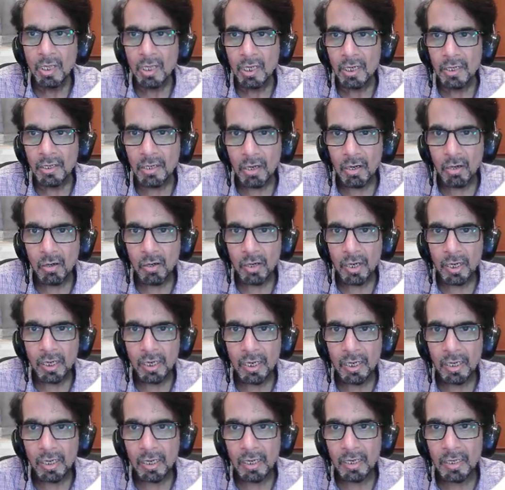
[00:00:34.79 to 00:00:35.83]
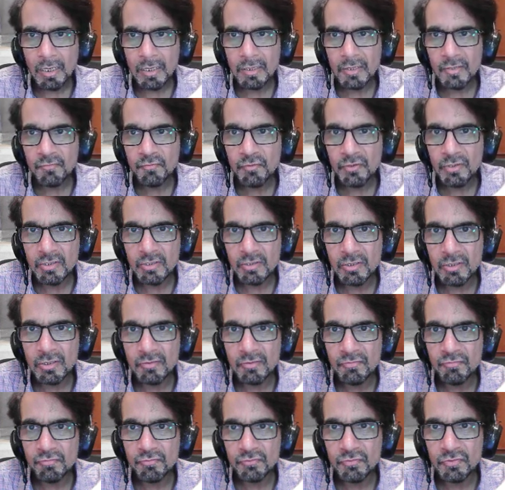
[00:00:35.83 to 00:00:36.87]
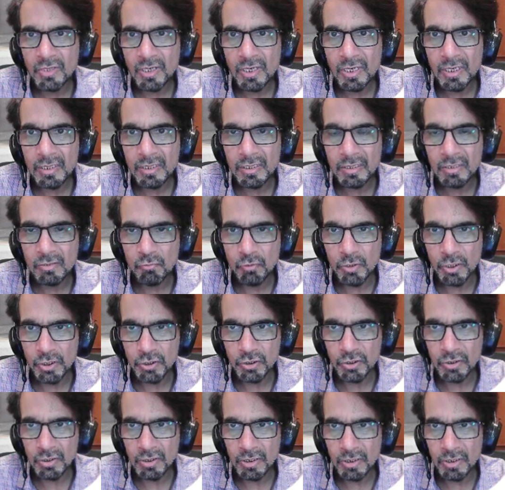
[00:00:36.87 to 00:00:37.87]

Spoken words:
Now, if that equation,